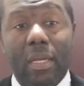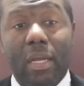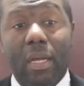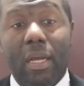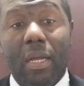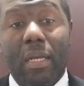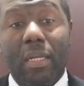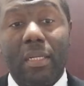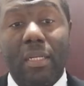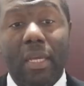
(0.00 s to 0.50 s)

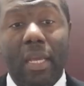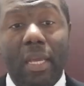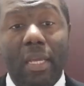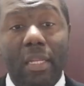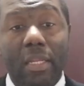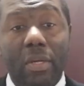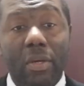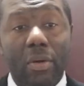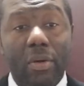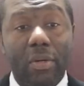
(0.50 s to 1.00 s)
and
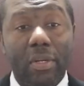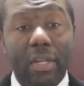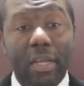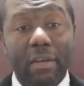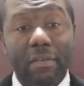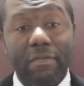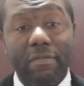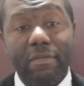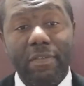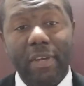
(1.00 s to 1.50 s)
any
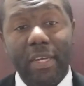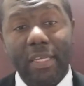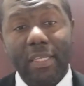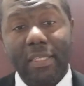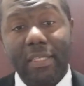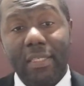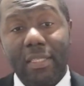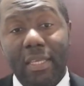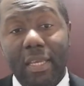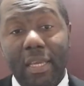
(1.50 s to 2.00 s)
other
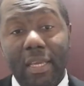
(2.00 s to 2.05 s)
first